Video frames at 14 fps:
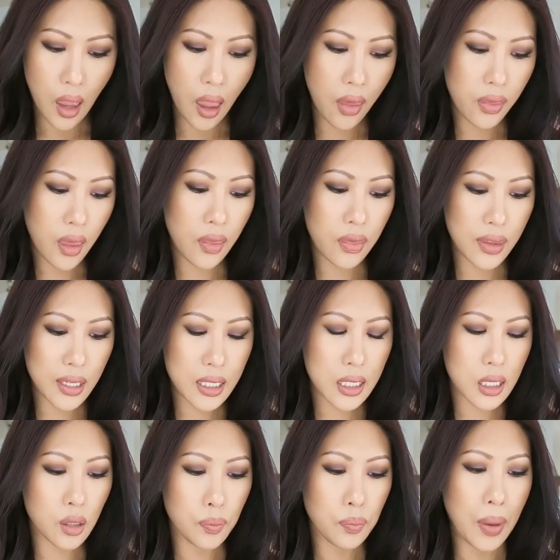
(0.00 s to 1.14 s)
And then
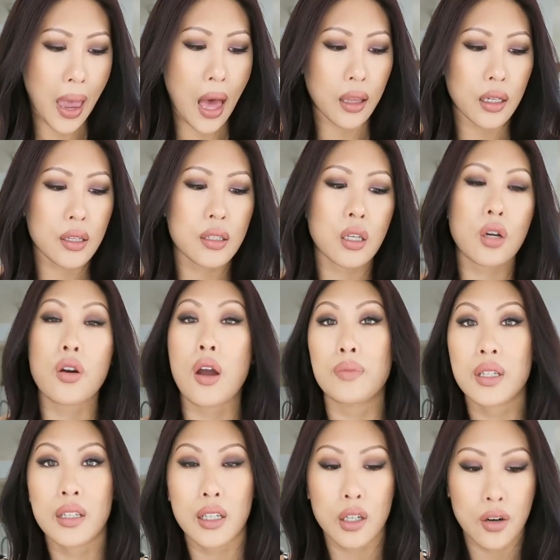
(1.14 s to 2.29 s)
this palette is the Creme
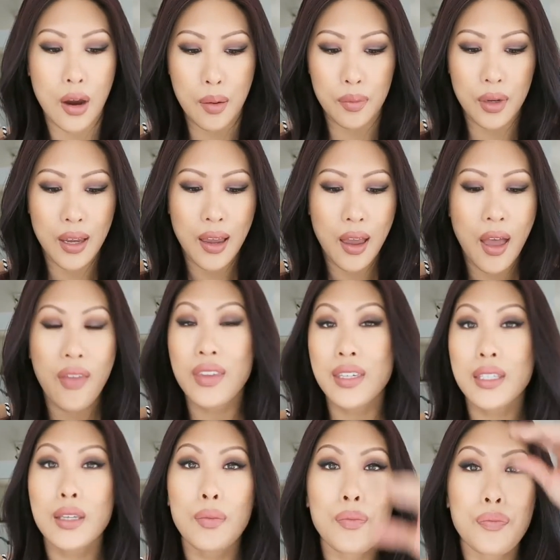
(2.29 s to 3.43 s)
de la Creme. This
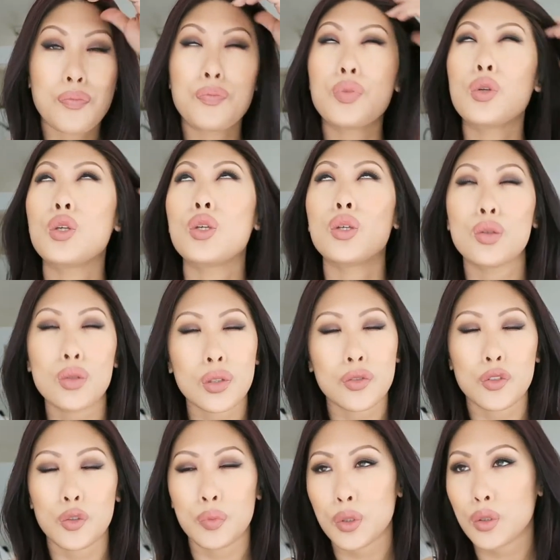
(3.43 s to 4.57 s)
is a
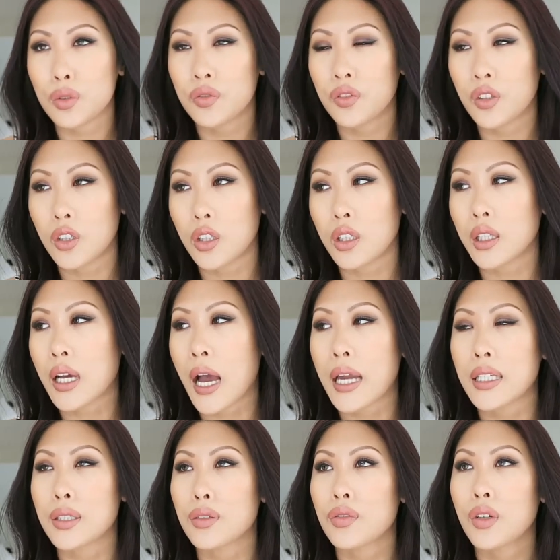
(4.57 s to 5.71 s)
beautiful, beautiful
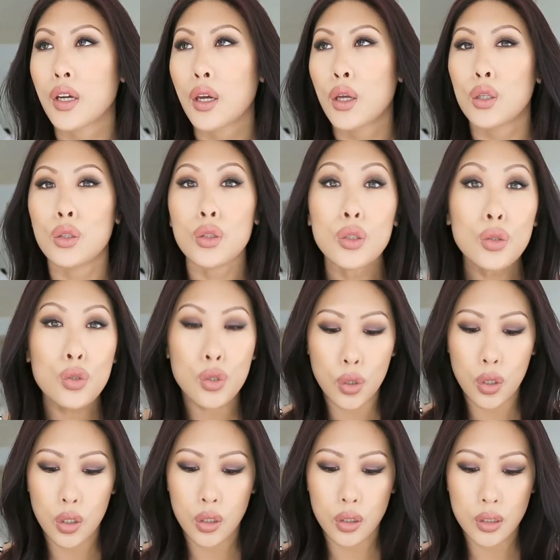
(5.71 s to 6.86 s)
kind of
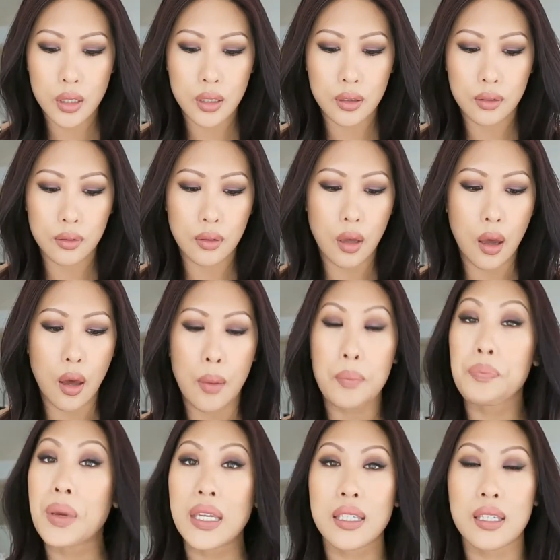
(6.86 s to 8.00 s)
neutrals, uh,
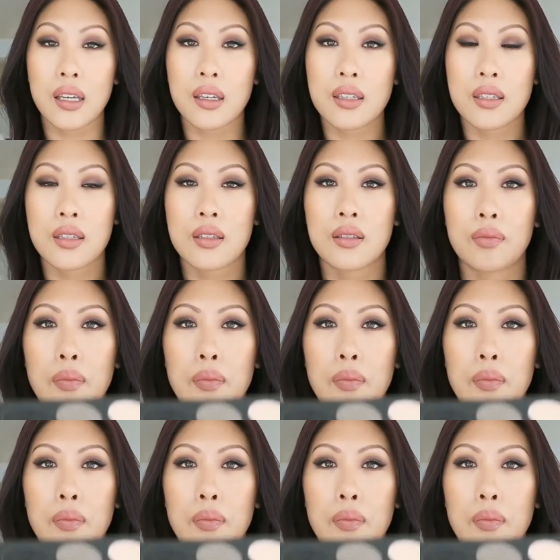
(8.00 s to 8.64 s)
Basics